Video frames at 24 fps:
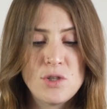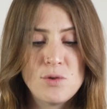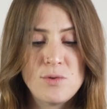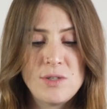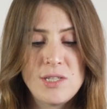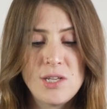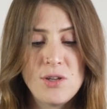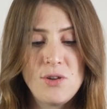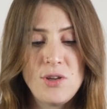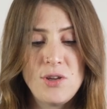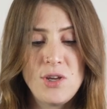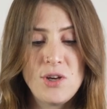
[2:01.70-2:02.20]

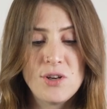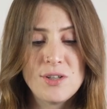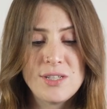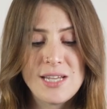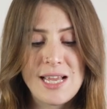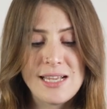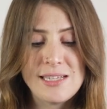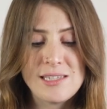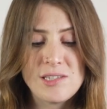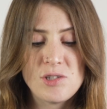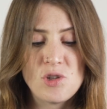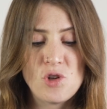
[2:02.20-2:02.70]
tilt your
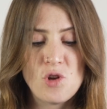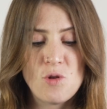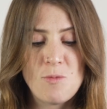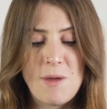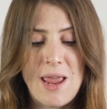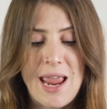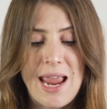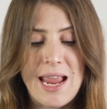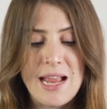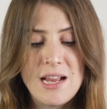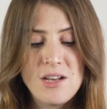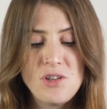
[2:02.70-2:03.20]
test tube
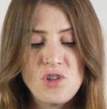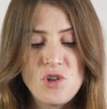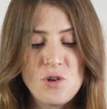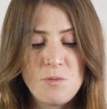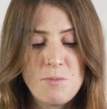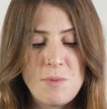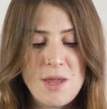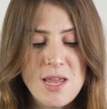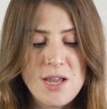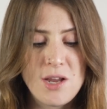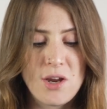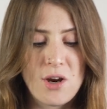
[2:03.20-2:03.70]
and your
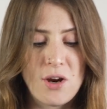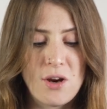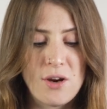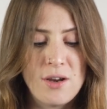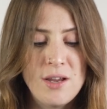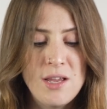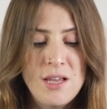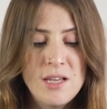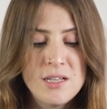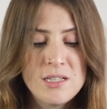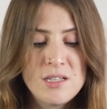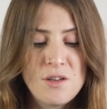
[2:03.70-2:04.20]
beaker
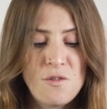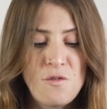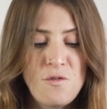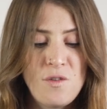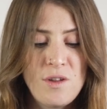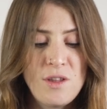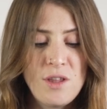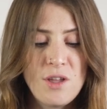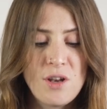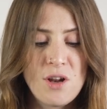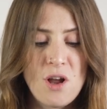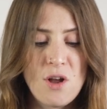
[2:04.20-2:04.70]
to
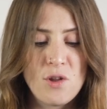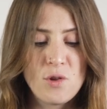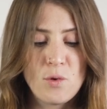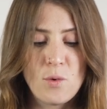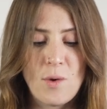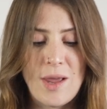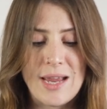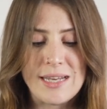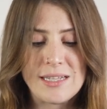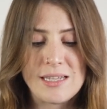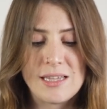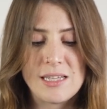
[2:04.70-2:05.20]
fill it all the
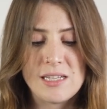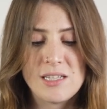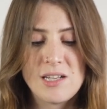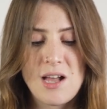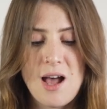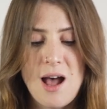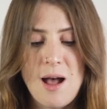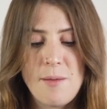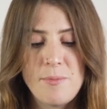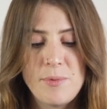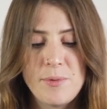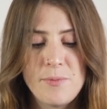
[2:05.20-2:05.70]
way to the
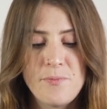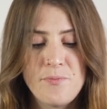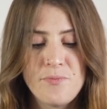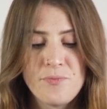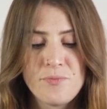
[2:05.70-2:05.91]
top.